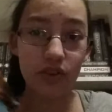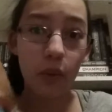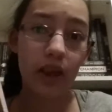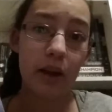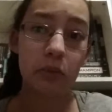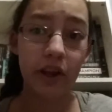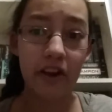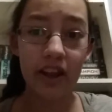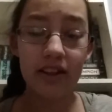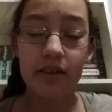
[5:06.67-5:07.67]
school
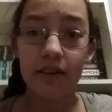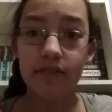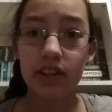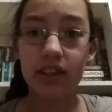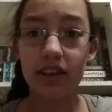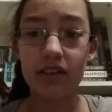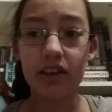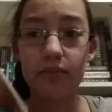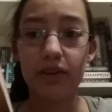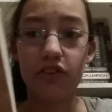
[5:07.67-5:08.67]
library
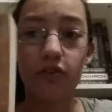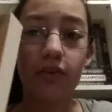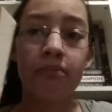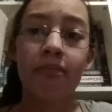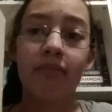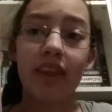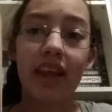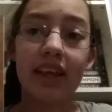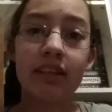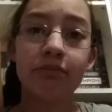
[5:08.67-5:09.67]
in middle school,
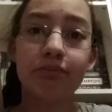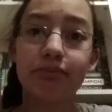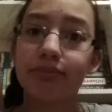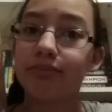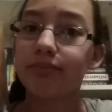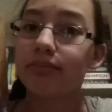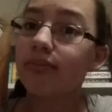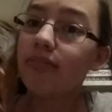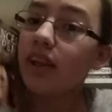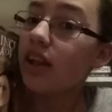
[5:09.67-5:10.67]
and
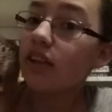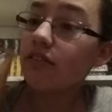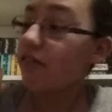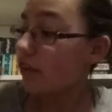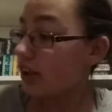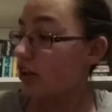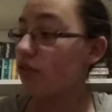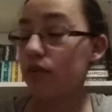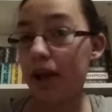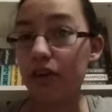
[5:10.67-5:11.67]
this
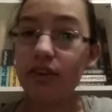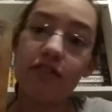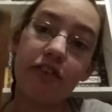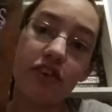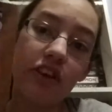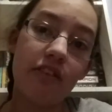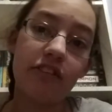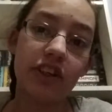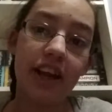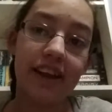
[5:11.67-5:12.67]
was back when the first
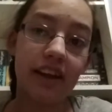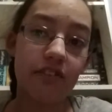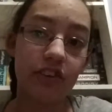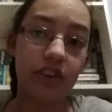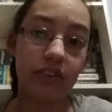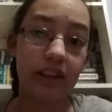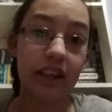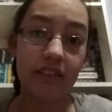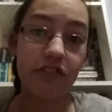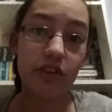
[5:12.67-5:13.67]
cover had a cover,
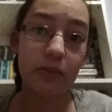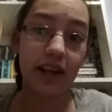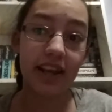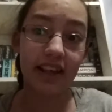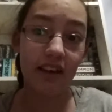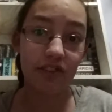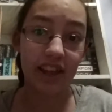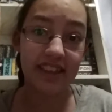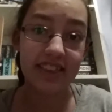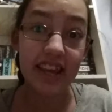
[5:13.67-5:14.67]
like the first book had a cover
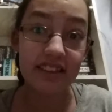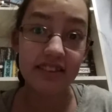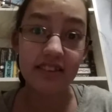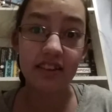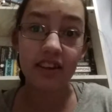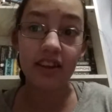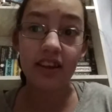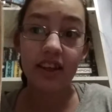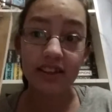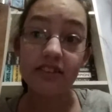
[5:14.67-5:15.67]
like this.
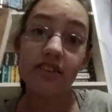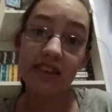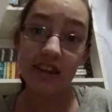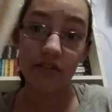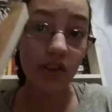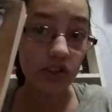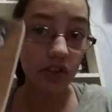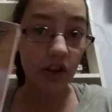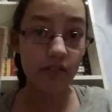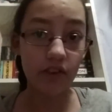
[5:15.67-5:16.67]
This is the
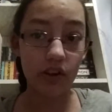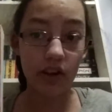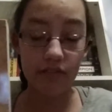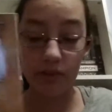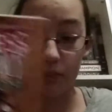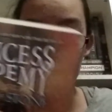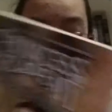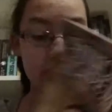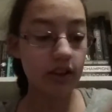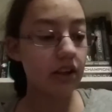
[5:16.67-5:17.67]
original cover of the
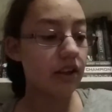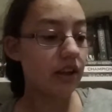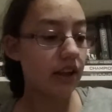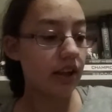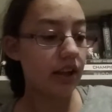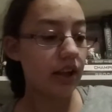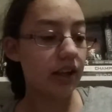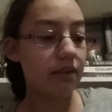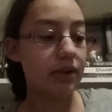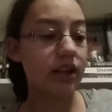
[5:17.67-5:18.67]
books.
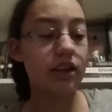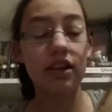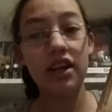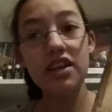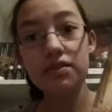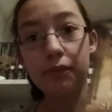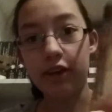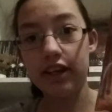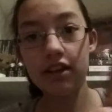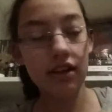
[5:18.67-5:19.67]
I mean, it's
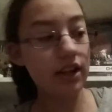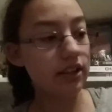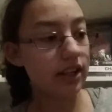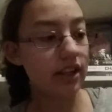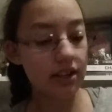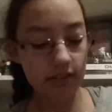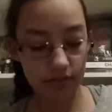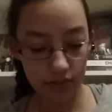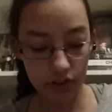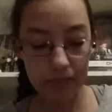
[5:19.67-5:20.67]
pretty. I like it.
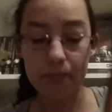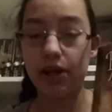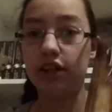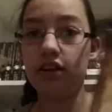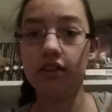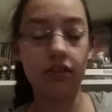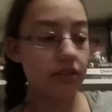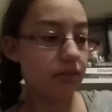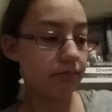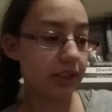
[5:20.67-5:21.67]
Could be better,
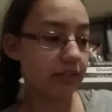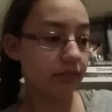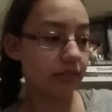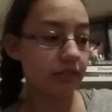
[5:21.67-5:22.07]
but